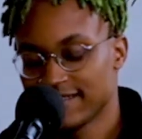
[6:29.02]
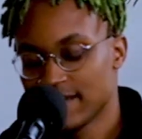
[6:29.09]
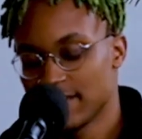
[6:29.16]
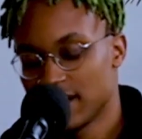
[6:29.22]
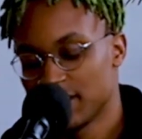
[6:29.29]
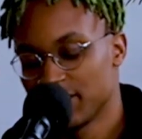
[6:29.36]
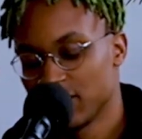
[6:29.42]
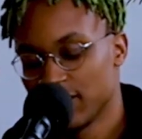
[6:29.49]
I had
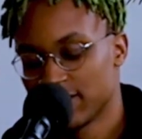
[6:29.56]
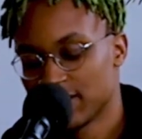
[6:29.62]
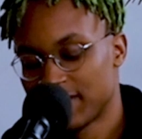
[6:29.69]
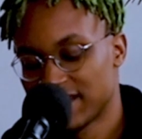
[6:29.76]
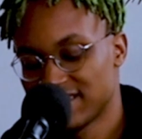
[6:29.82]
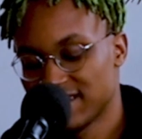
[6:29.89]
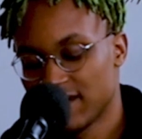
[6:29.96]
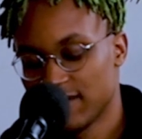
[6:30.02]
something to prove to
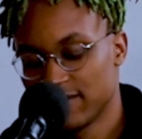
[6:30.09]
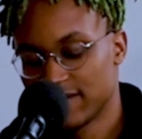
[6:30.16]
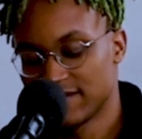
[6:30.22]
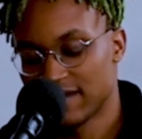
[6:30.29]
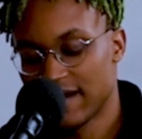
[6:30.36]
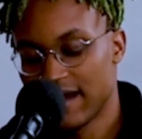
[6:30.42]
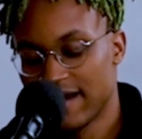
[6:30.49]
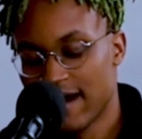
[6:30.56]
myself
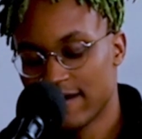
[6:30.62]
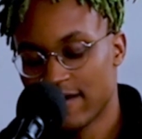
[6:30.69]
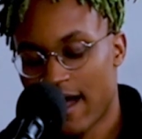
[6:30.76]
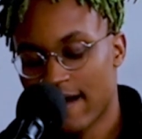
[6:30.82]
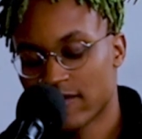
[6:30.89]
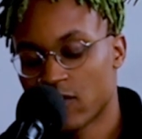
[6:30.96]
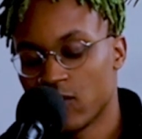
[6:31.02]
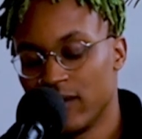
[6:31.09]
because
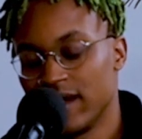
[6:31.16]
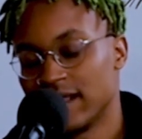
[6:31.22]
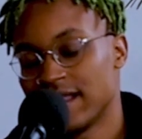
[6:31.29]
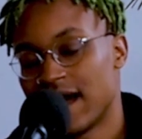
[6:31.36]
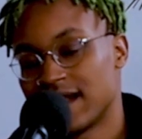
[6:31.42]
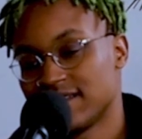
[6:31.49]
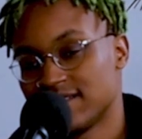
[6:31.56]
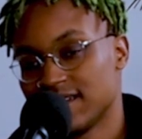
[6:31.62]
I've quit a
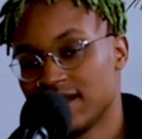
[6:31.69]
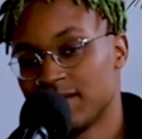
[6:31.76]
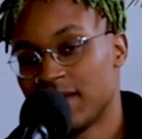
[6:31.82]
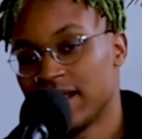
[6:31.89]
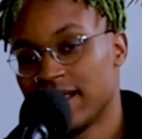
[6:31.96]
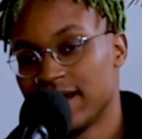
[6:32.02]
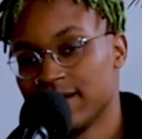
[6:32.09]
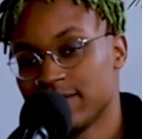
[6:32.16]
lot of shit in
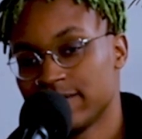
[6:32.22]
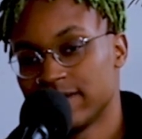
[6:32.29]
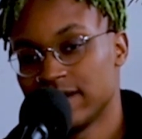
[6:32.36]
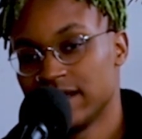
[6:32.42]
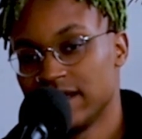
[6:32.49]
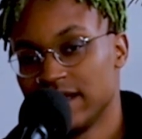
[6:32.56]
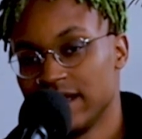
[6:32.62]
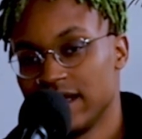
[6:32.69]
my life,
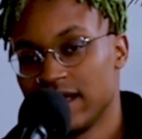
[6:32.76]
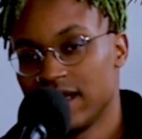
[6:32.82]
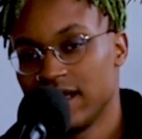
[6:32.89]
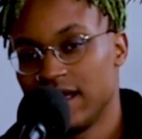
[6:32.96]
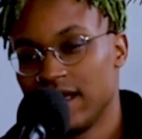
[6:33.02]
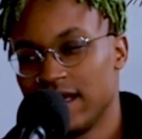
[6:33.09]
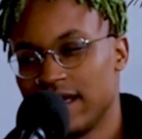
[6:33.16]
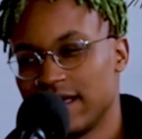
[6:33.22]

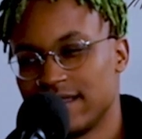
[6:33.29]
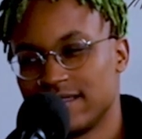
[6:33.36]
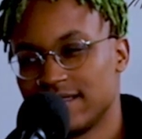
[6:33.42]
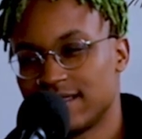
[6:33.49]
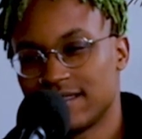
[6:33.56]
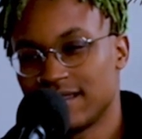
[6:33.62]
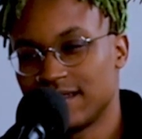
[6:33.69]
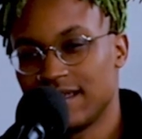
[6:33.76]
and
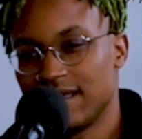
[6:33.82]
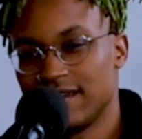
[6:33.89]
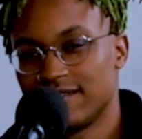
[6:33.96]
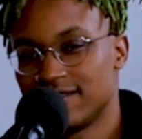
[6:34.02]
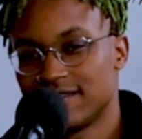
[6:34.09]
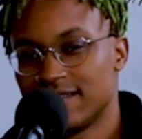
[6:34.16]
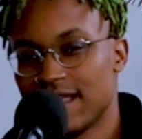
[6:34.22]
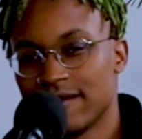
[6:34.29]

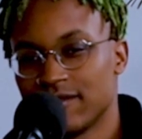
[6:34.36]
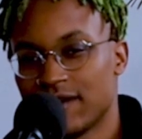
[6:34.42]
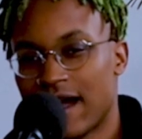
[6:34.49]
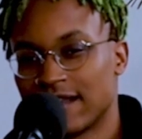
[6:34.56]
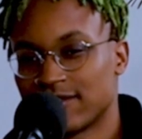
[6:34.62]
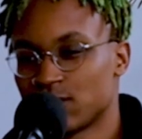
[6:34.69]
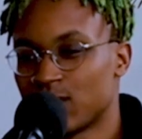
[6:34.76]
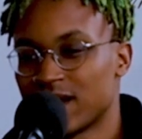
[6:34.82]
it's just never.
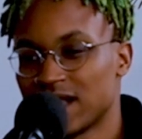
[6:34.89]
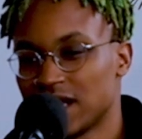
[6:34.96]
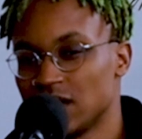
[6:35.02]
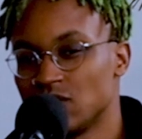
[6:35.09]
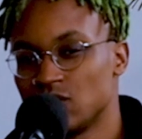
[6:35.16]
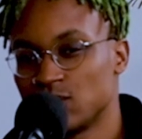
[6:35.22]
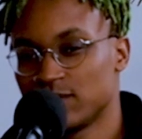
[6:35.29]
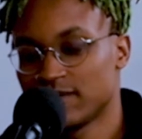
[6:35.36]
I just wanted
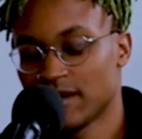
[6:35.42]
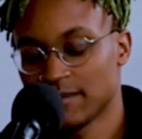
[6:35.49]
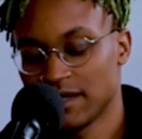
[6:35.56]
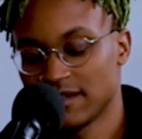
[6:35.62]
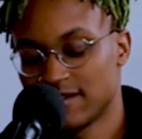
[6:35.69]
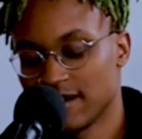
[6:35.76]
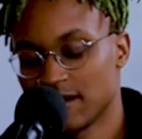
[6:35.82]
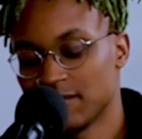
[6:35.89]
to do
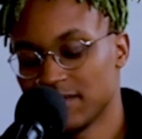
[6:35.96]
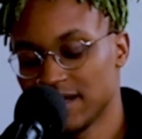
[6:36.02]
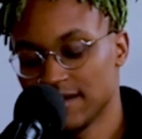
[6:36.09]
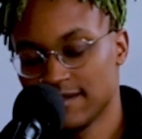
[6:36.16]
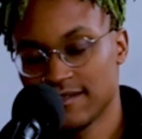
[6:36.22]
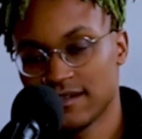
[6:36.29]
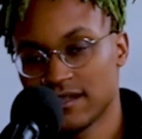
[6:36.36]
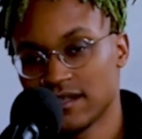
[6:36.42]
something to
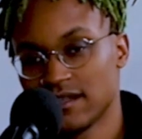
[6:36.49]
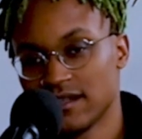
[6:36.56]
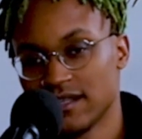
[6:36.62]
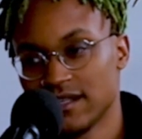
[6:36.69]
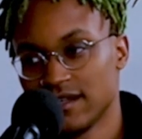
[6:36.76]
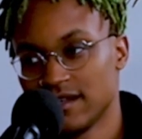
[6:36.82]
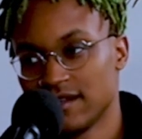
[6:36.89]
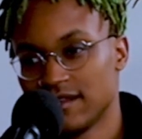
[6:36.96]
completion.
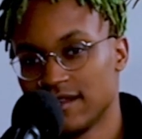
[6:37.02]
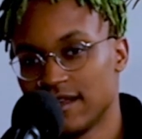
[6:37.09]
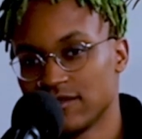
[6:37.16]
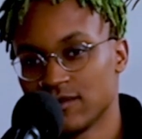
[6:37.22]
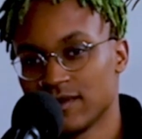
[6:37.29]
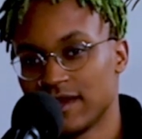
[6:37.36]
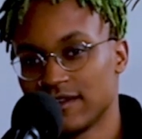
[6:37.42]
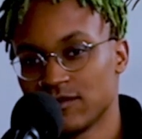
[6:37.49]

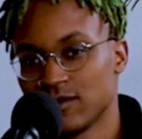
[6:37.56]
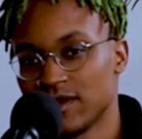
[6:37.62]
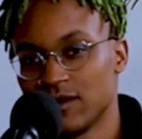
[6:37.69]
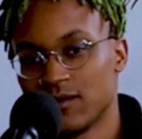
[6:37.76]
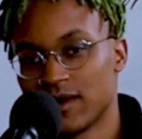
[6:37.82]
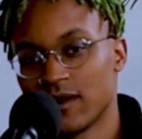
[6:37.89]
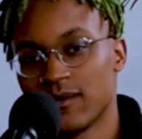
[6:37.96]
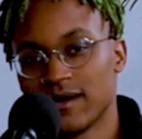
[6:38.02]
That's
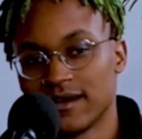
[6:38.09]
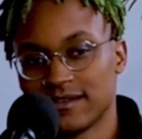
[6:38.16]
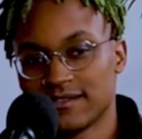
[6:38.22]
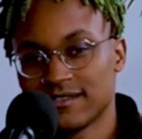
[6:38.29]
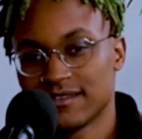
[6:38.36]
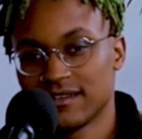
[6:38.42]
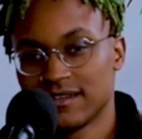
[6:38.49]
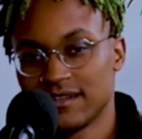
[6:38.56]
really what it
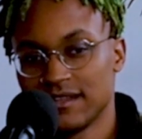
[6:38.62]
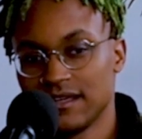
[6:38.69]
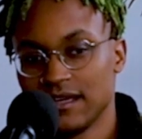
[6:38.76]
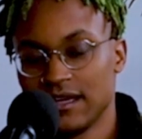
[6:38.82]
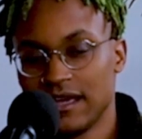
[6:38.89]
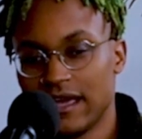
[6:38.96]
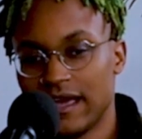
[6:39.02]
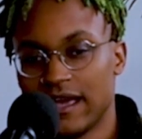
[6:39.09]
was,
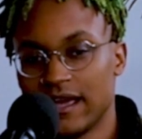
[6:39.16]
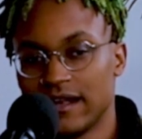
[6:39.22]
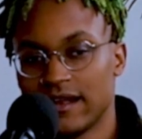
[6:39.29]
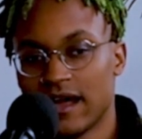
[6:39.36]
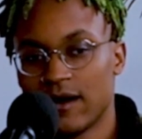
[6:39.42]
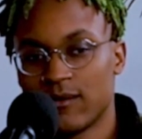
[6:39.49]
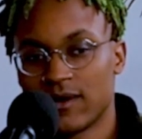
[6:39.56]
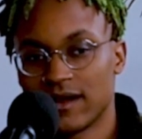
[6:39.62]

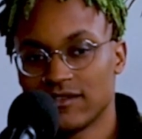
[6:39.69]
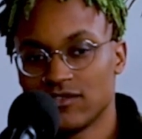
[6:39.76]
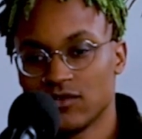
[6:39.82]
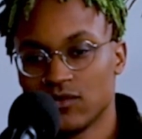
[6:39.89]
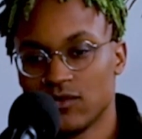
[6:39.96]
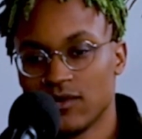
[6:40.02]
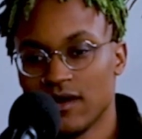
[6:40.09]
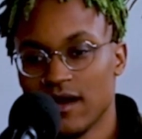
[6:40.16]
and I wanted
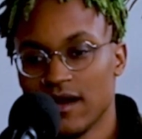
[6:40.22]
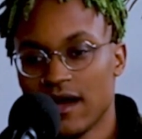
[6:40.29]
to.